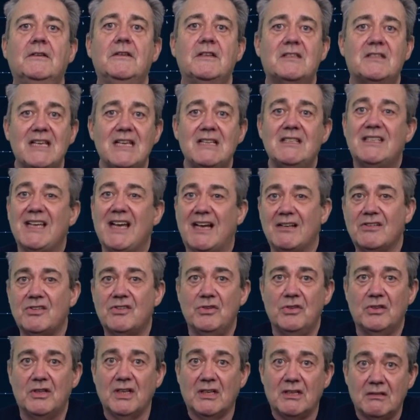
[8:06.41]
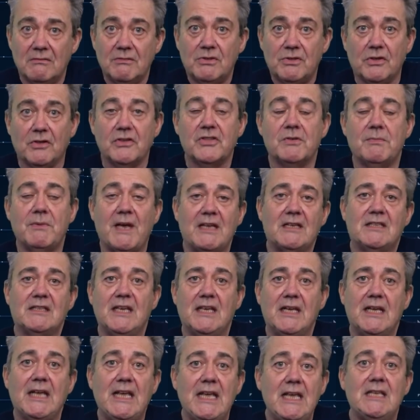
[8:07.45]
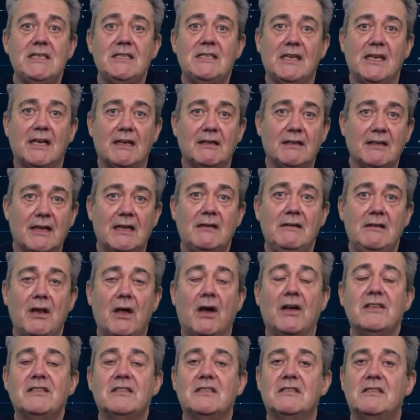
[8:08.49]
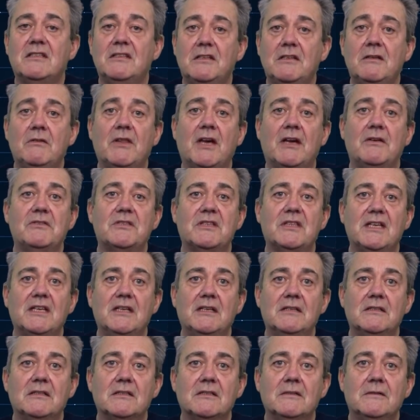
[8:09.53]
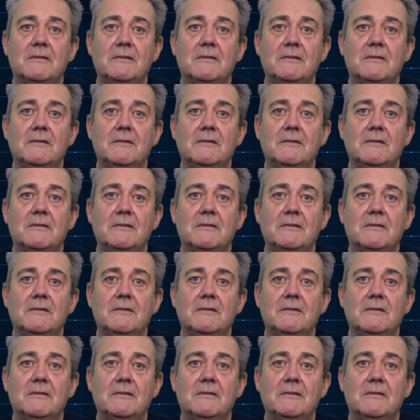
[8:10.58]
The syntax sugar just makes it easier and nicer to do those things.